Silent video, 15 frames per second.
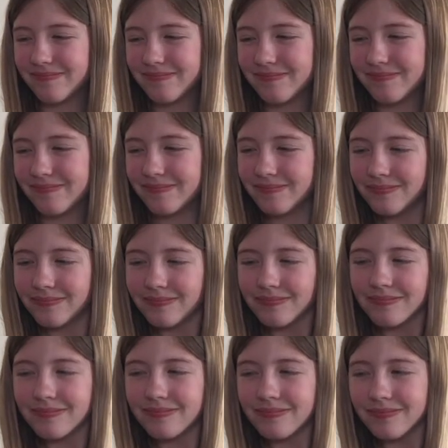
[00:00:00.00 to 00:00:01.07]

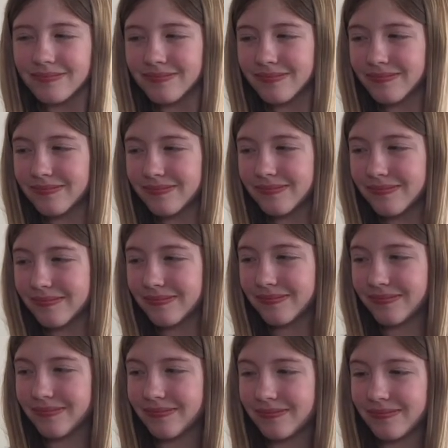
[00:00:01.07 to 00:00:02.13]

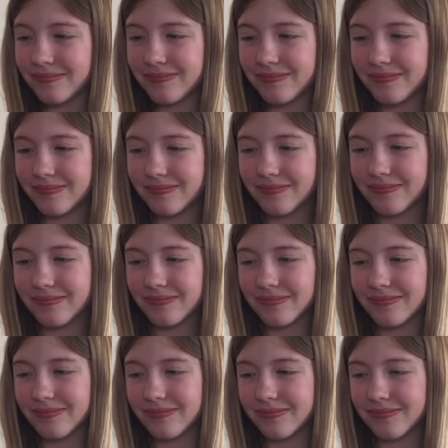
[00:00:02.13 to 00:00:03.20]

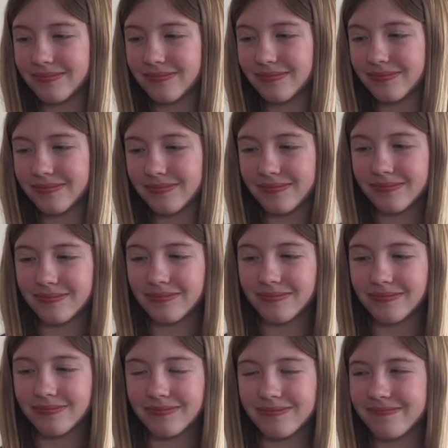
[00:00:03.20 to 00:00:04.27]

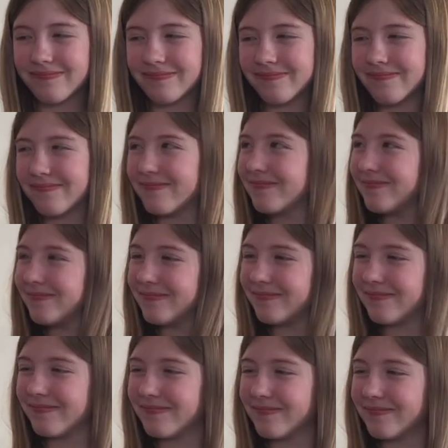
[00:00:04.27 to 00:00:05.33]

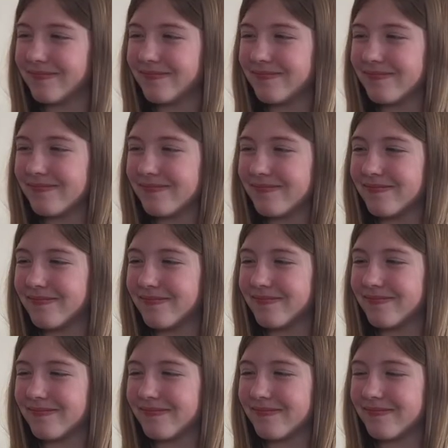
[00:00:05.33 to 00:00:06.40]

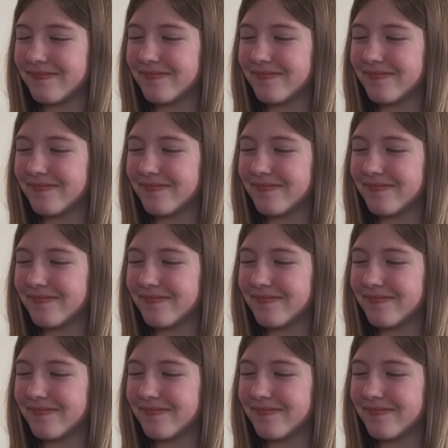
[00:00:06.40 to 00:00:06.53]
[no speech]